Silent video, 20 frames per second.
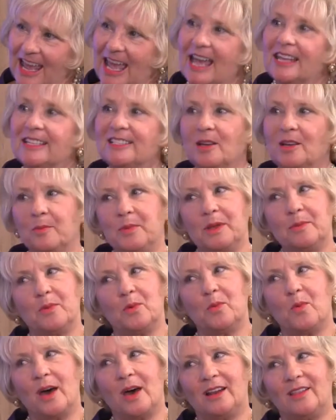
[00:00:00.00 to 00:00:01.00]
and some people
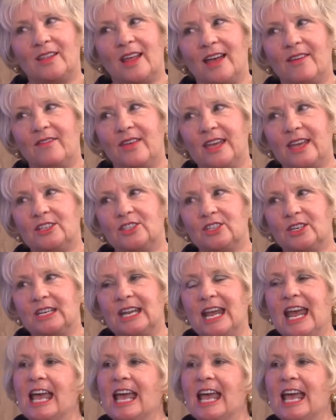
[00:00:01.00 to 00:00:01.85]
want a live agent.